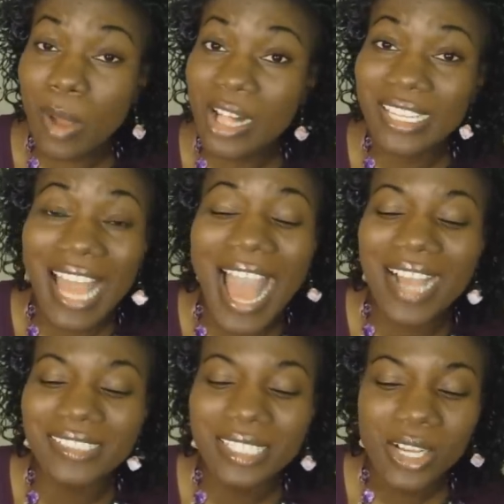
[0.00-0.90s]
Well
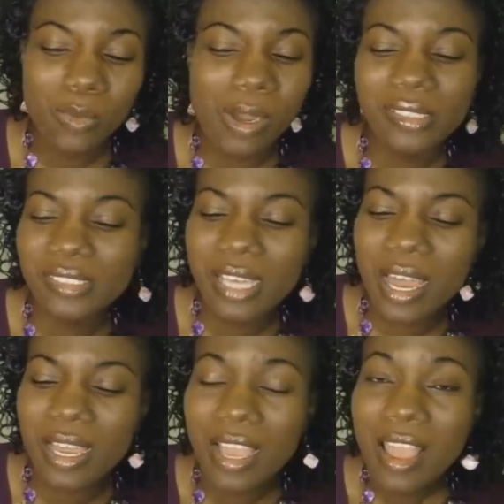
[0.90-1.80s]
capped, well
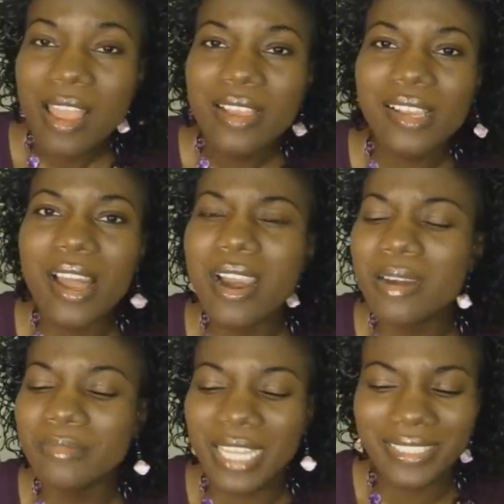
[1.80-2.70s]
sung.
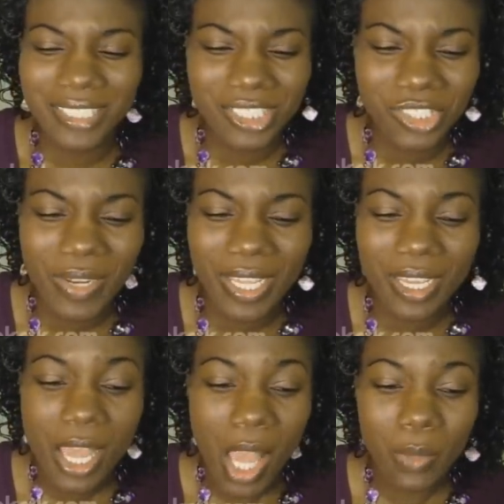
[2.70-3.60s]
Come, let us
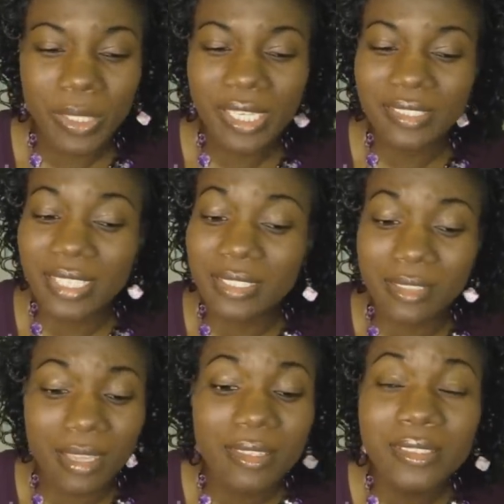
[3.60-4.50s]
drink. We
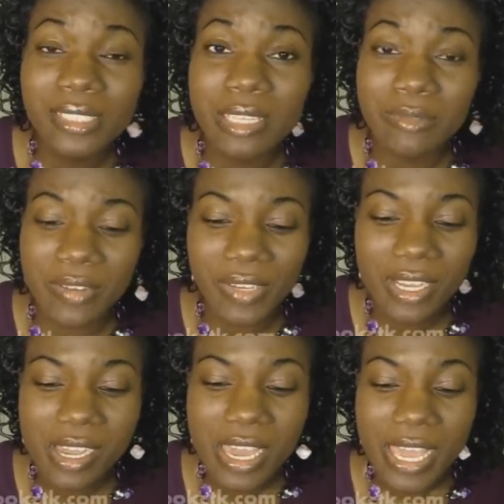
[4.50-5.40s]
send nothing to the
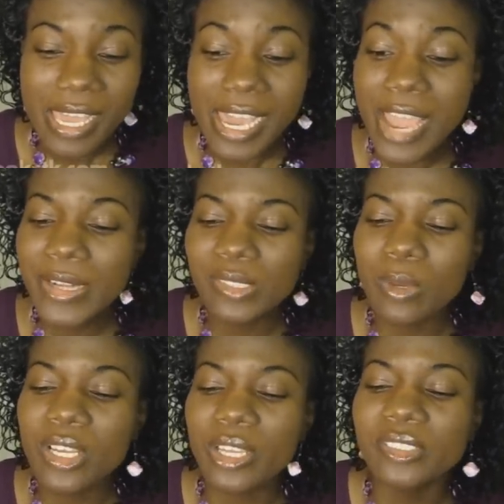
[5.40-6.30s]
river. Here is
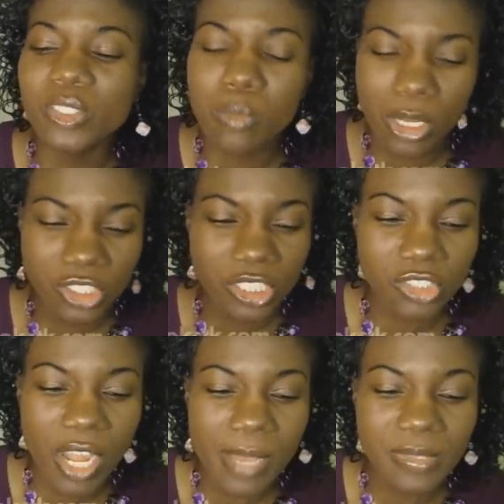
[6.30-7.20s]
one going to wash the
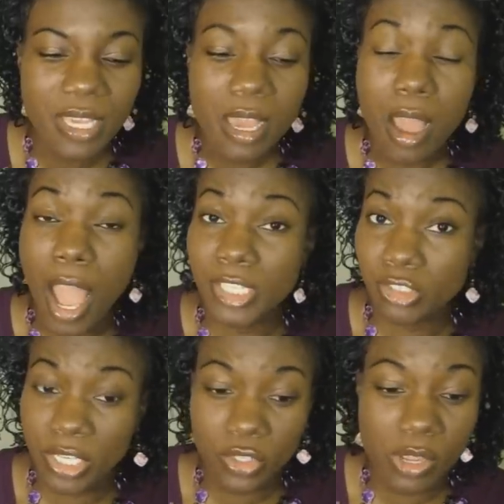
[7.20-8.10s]
tribes. I
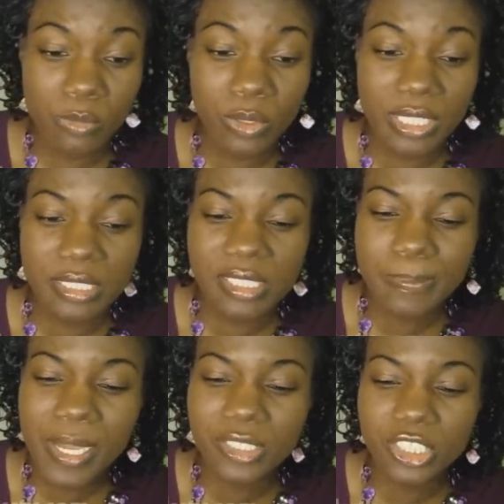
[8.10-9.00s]
drink no more than a
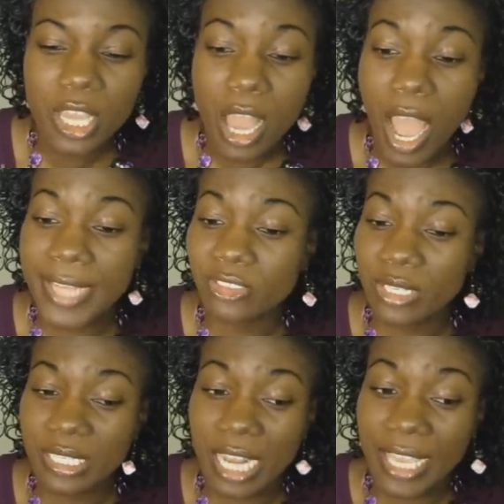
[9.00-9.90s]
sponge. I
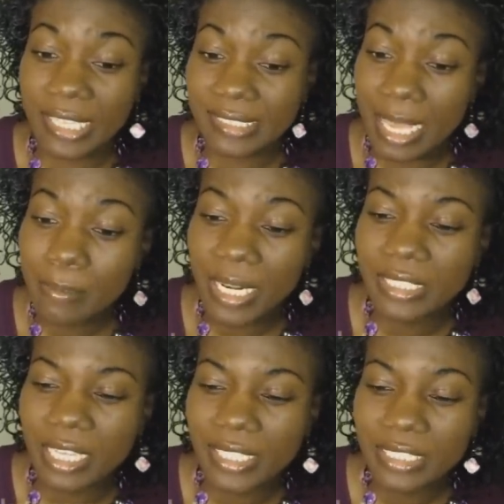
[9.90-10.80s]
drink like a
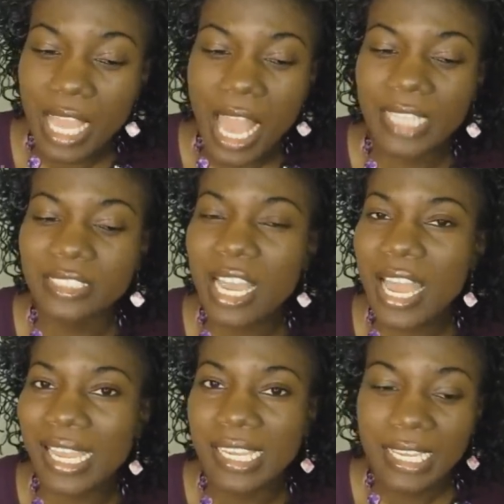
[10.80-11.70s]
Templar knight. And
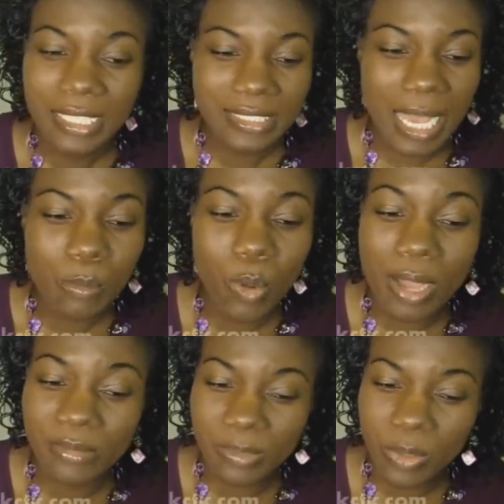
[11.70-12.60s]
I,
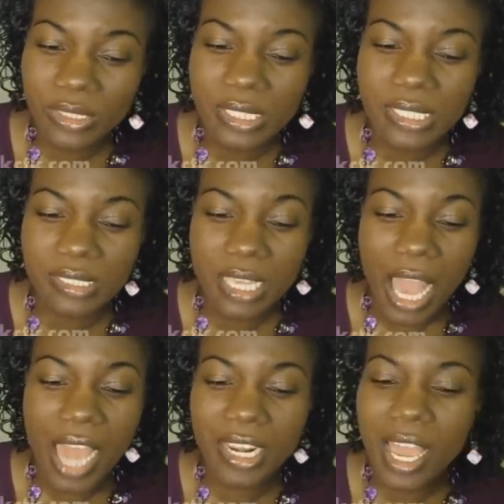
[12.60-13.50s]
tamquam sponsus,
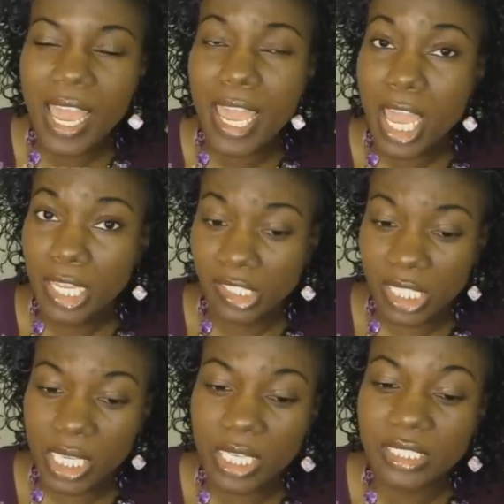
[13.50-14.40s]
and I,
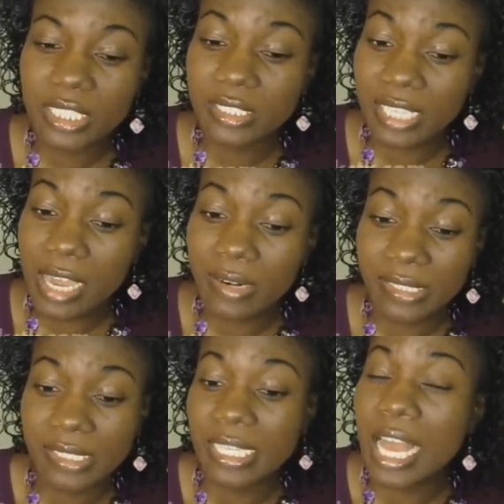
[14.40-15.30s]
sicut
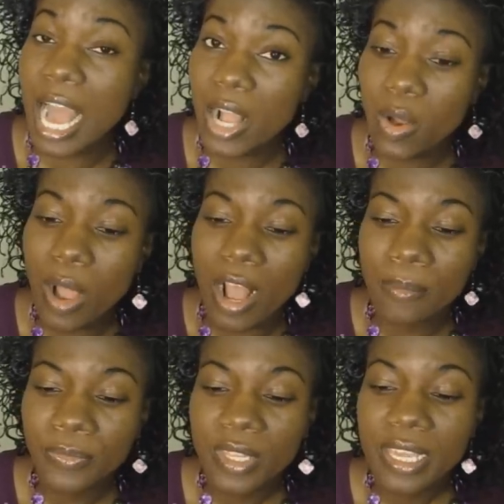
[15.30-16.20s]
terra sina
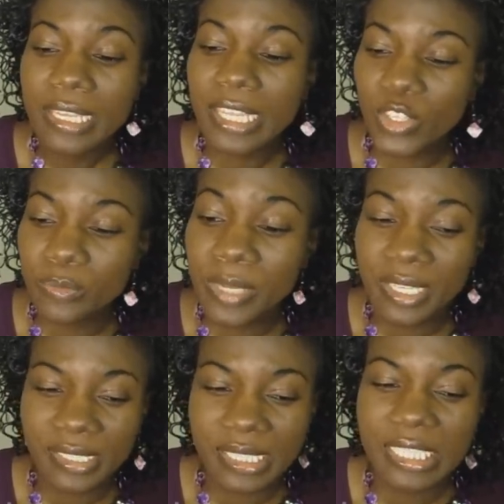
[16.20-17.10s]
aqua. Give
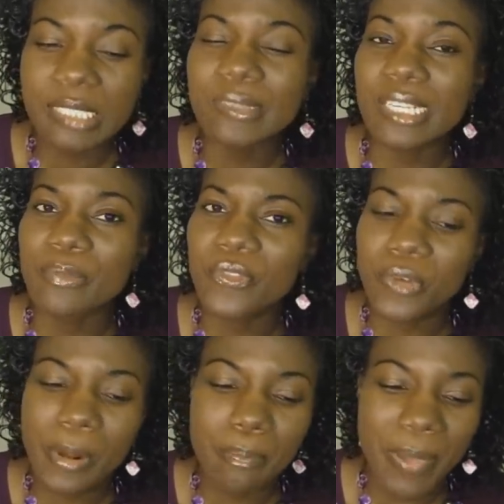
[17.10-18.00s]
me a synonym
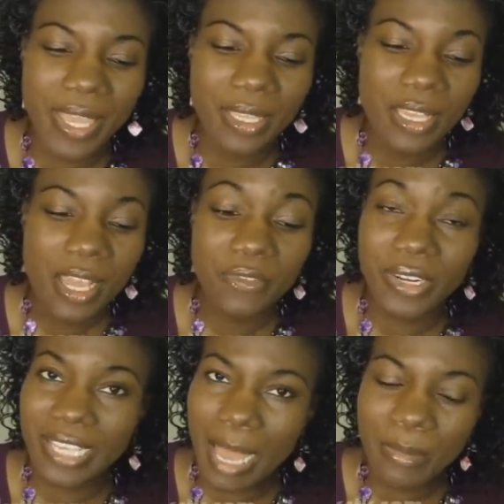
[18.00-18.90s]
for
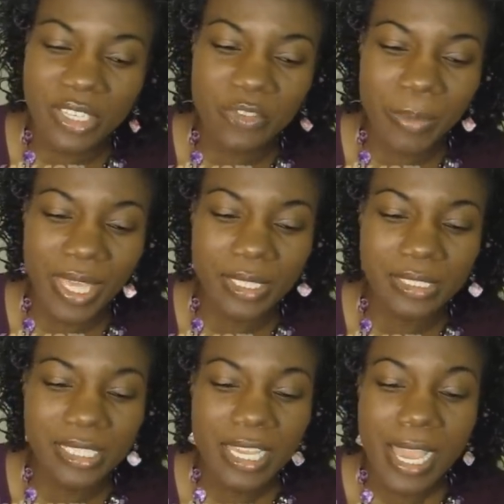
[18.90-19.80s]
a gammon of
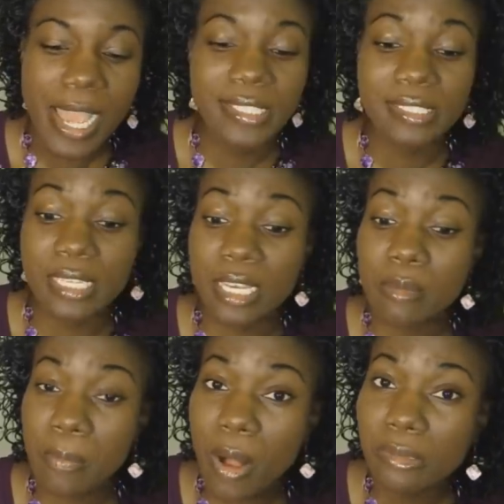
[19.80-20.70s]
bacon. It is a
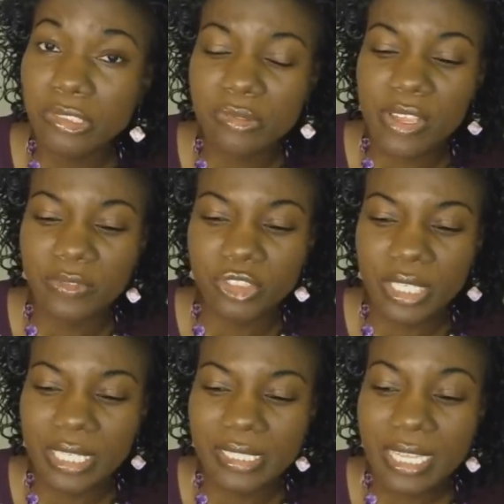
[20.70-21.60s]
compulsory of
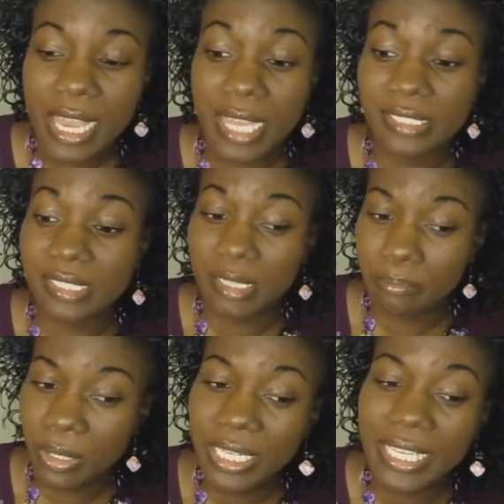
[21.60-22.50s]
drinkers. It is a
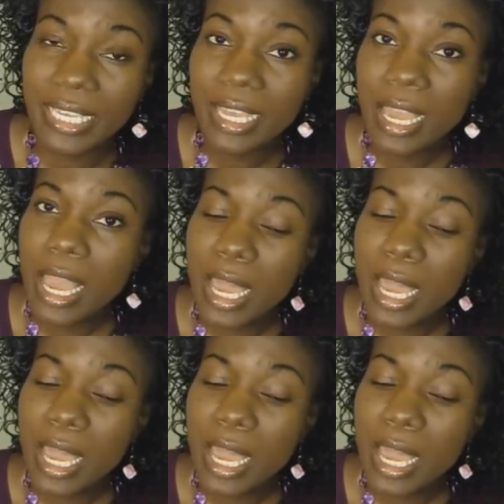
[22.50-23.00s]
pulley.